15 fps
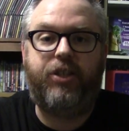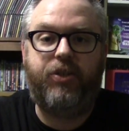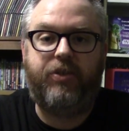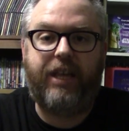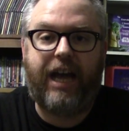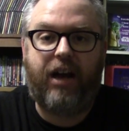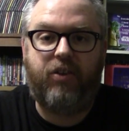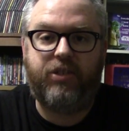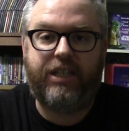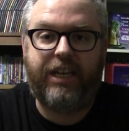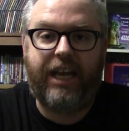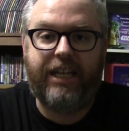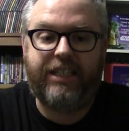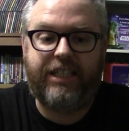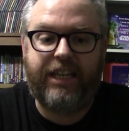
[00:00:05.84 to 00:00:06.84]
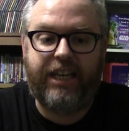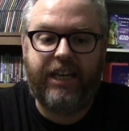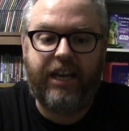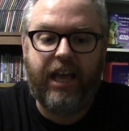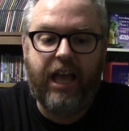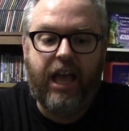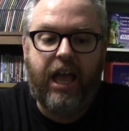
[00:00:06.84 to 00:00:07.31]
two thousand
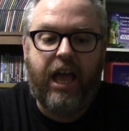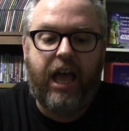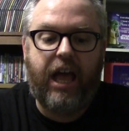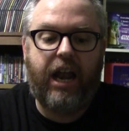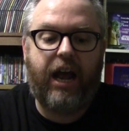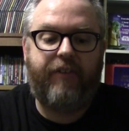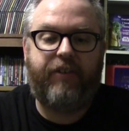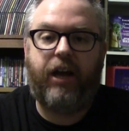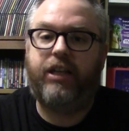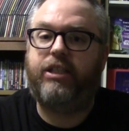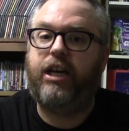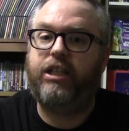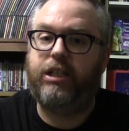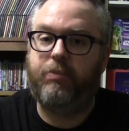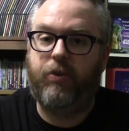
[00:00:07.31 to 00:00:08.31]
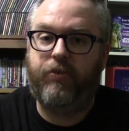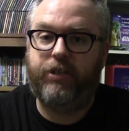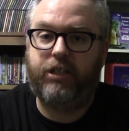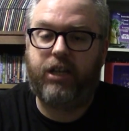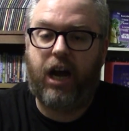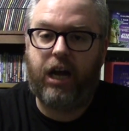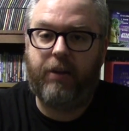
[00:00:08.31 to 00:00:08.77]
eighteen, and I've got tons of movies
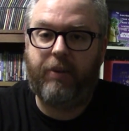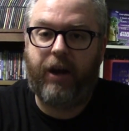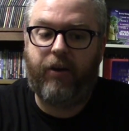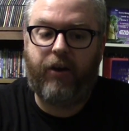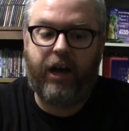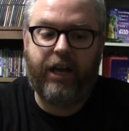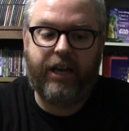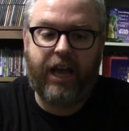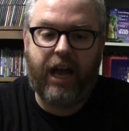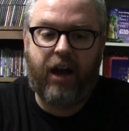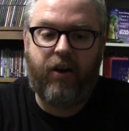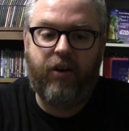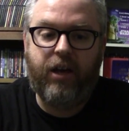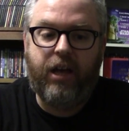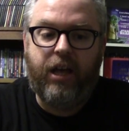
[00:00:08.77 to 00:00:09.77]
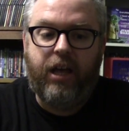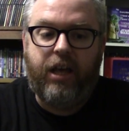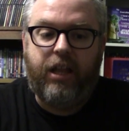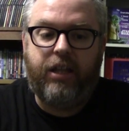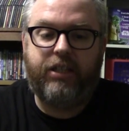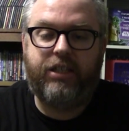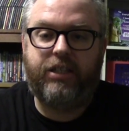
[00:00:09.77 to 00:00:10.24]
to talk about right now.
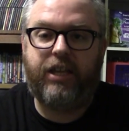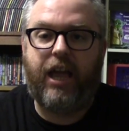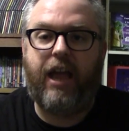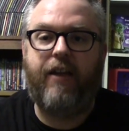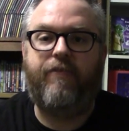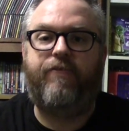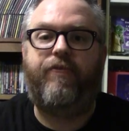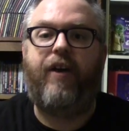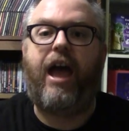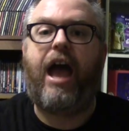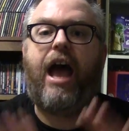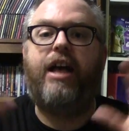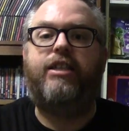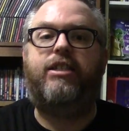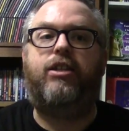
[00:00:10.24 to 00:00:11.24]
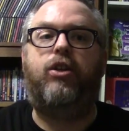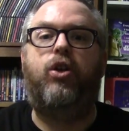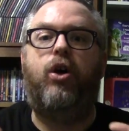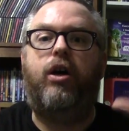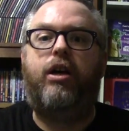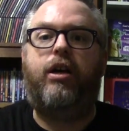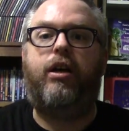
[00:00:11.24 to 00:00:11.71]
This is a vast
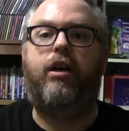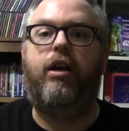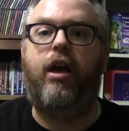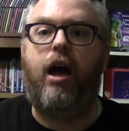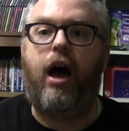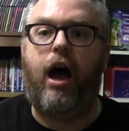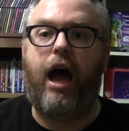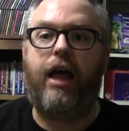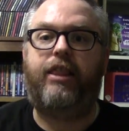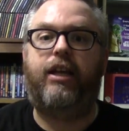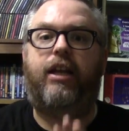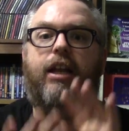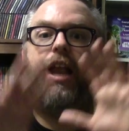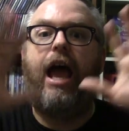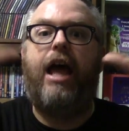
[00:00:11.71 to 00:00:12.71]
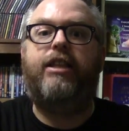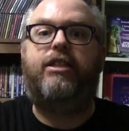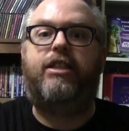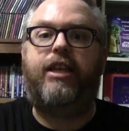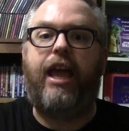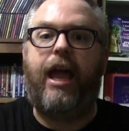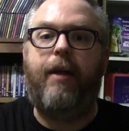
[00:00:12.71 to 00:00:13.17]
look at the
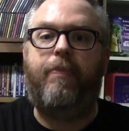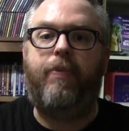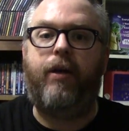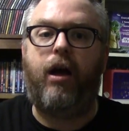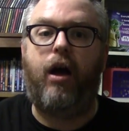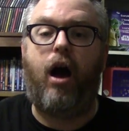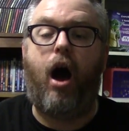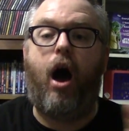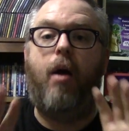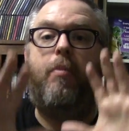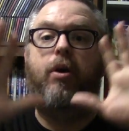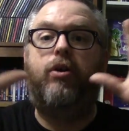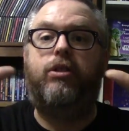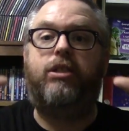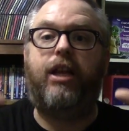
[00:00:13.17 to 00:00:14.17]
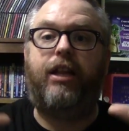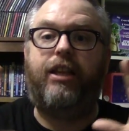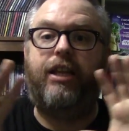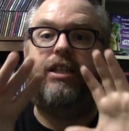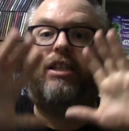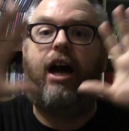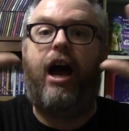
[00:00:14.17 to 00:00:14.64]
landscape, almost at
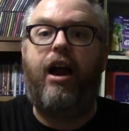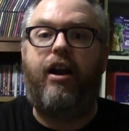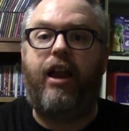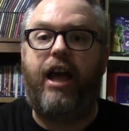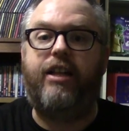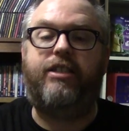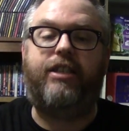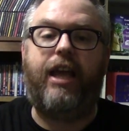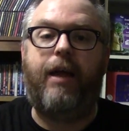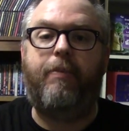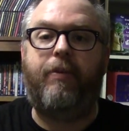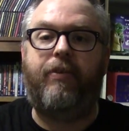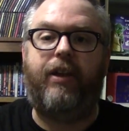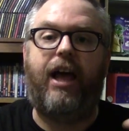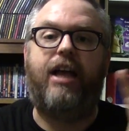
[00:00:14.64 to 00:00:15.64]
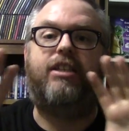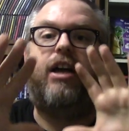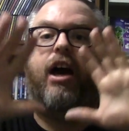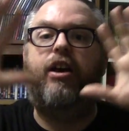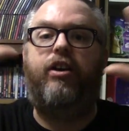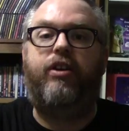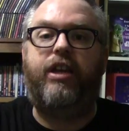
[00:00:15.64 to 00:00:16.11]
the entire landscape of the
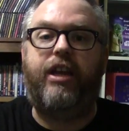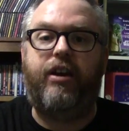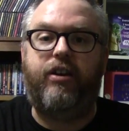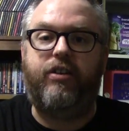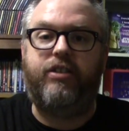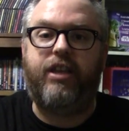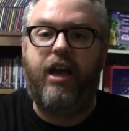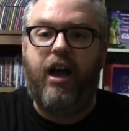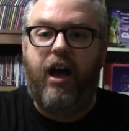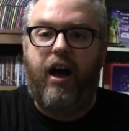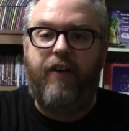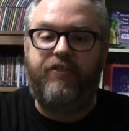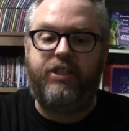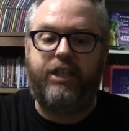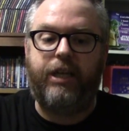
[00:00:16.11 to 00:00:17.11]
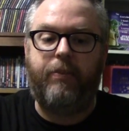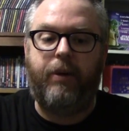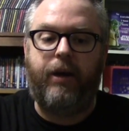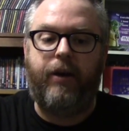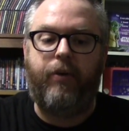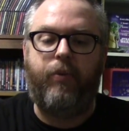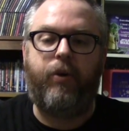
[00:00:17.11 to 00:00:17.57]
last hundred years of
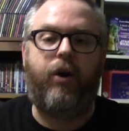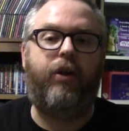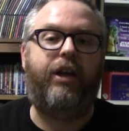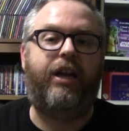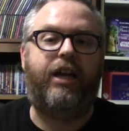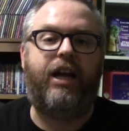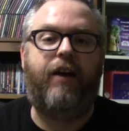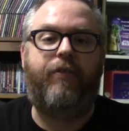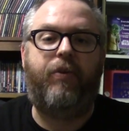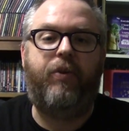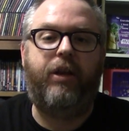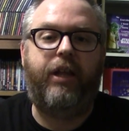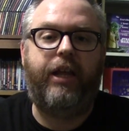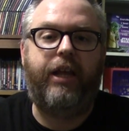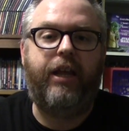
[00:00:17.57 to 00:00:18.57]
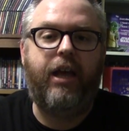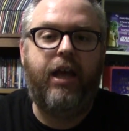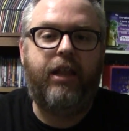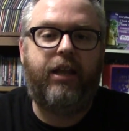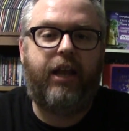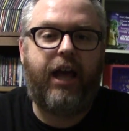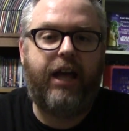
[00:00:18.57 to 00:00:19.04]
cinema. We're only going to cover really
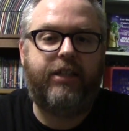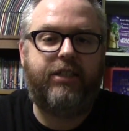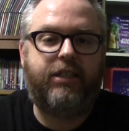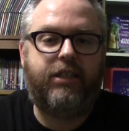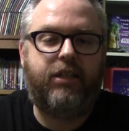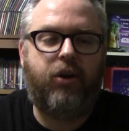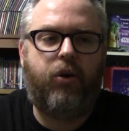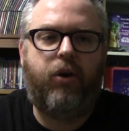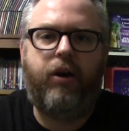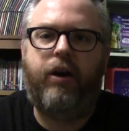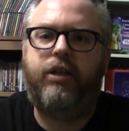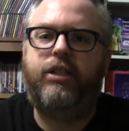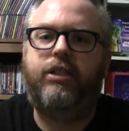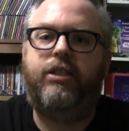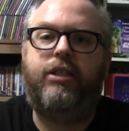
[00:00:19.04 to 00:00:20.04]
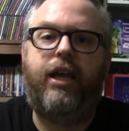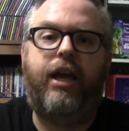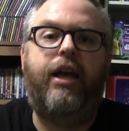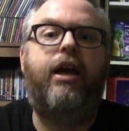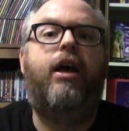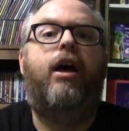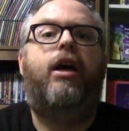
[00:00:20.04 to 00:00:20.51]
the last, or I should say,